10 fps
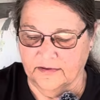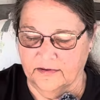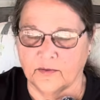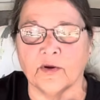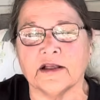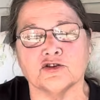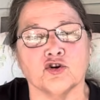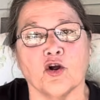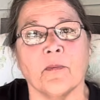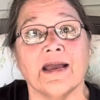and we can
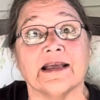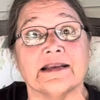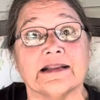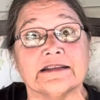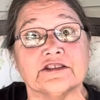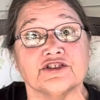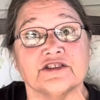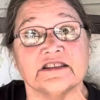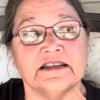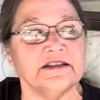start making delicious
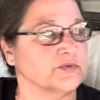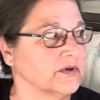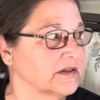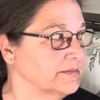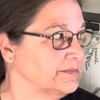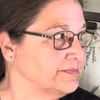things with them.